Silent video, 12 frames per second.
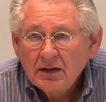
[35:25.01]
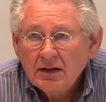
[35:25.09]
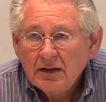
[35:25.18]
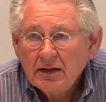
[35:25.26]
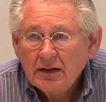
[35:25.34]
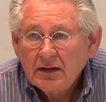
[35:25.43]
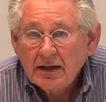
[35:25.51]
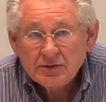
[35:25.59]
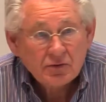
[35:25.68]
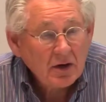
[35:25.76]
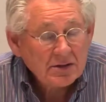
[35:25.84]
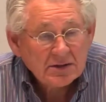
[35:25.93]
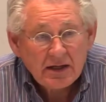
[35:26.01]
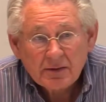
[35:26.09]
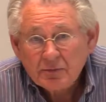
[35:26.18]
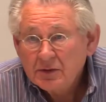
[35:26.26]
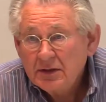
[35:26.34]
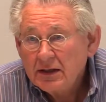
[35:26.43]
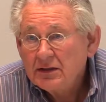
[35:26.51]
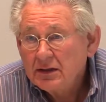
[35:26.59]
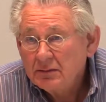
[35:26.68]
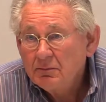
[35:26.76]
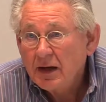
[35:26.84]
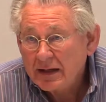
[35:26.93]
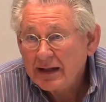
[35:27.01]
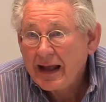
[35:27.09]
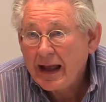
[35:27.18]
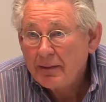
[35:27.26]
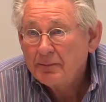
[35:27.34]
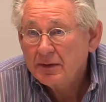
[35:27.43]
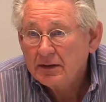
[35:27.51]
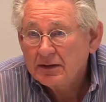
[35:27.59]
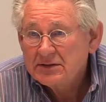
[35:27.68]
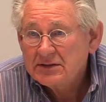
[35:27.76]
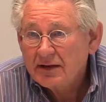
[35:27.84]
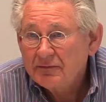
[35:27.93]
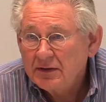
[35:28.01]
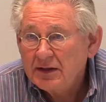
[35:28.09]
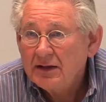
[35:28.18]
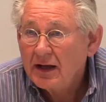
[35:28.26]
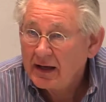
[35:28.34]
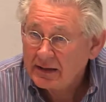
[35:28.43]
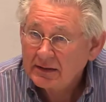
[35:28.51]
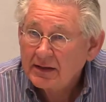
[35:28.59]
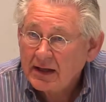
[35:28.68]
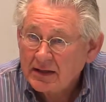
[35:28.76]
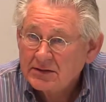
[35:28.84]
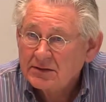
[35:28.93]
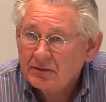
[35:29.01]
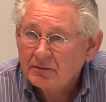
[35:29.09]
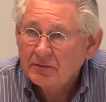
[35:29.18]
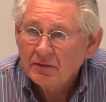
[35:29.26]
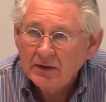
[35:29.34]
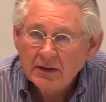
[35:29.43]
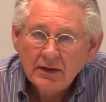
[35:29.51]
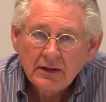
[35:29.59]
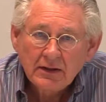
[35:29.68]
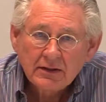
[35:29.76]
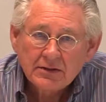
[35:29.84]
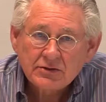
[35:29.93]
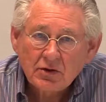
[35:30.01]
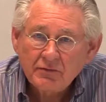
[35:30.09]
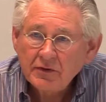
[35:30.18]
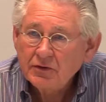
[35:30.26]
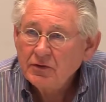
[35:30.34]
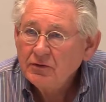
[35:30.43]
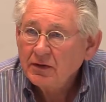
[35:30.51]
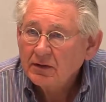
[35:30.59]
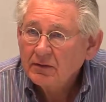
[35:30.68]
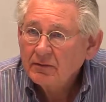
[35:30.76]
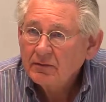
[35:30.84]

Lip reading: as Trotsky had predicted might happen in '79 in the case of the Soviet Union.